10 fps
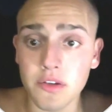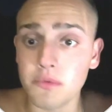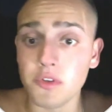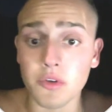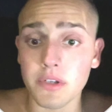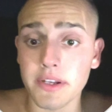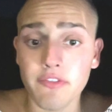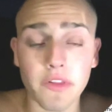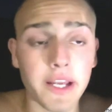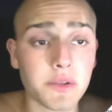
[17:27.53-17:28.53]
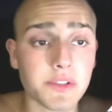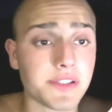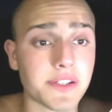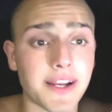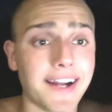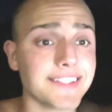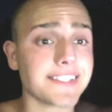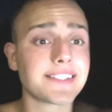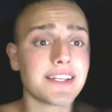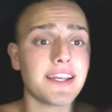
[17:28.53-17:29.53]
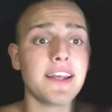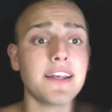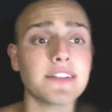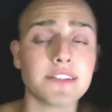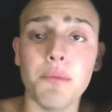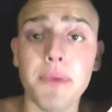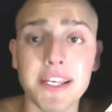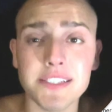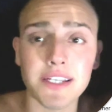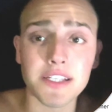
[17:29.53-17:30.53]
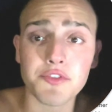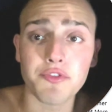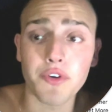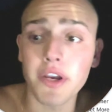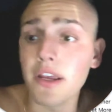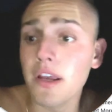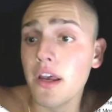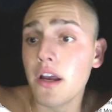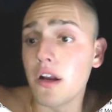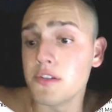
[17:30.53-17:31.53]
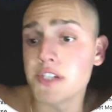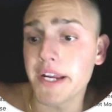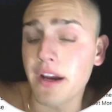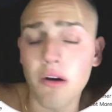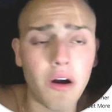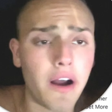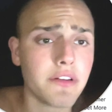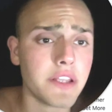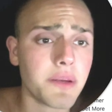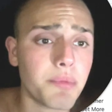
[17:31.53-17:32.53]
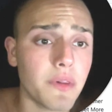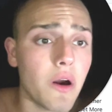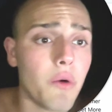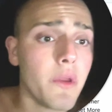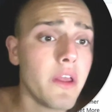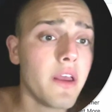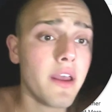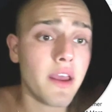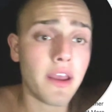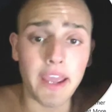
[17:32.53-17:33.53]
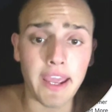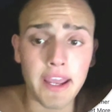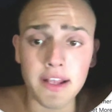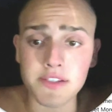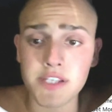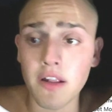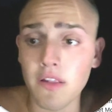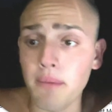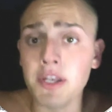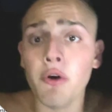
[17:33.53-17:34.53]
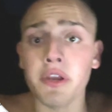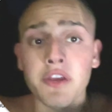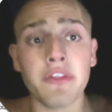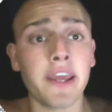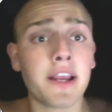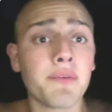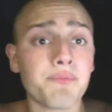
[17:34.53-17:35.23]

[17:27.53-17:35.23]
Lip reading: do different languages. Guys, this is amazing. It's free. Go check it out. I'll have it linked below, and let me know what you think.